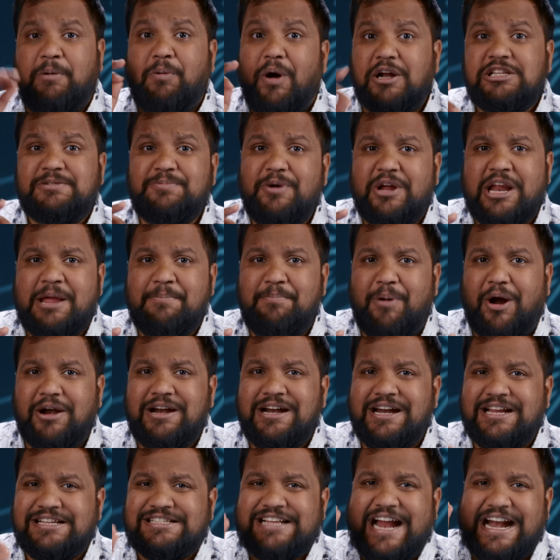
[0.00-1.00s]
what's more
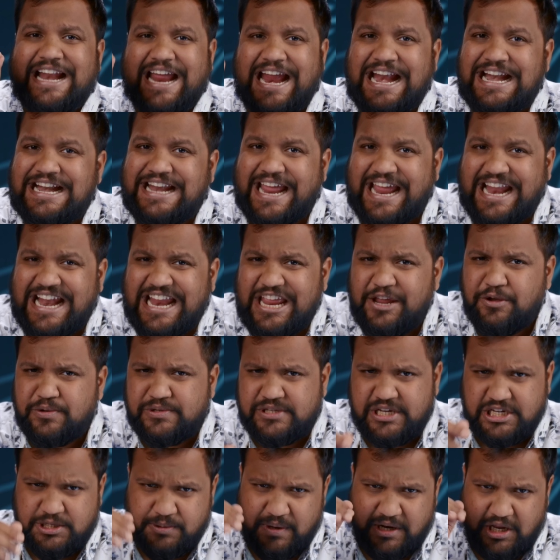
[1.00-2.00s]
important is that in daily
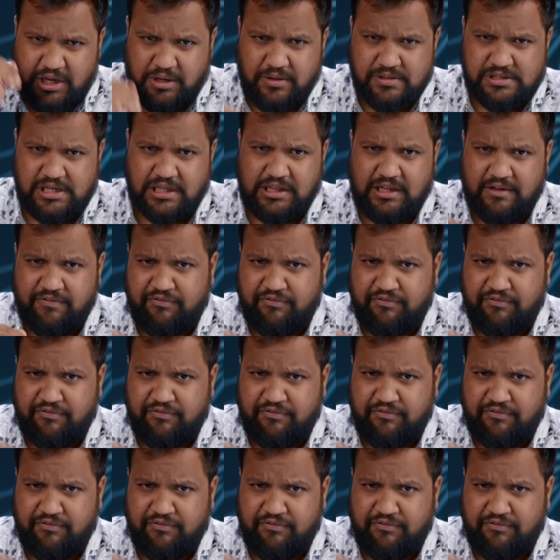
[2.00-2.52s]
usage, when you're using the